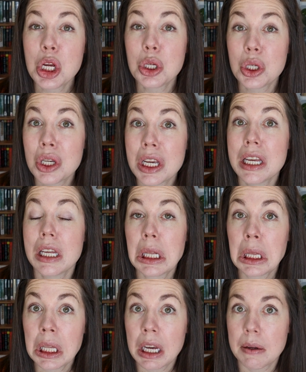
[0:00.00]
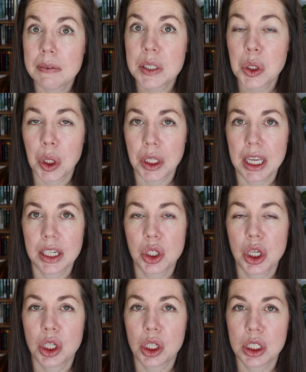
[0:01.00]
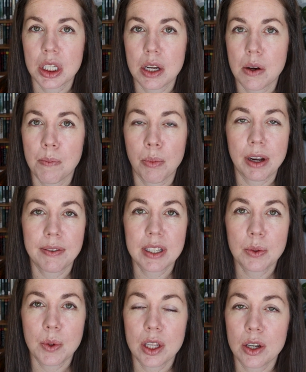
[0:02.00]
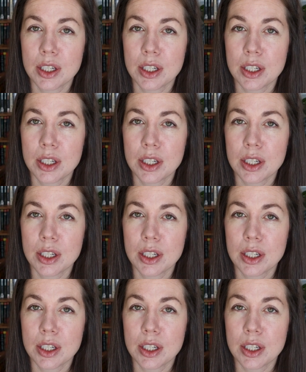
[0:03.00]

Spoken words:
She loves cooking. She cooks breakfast with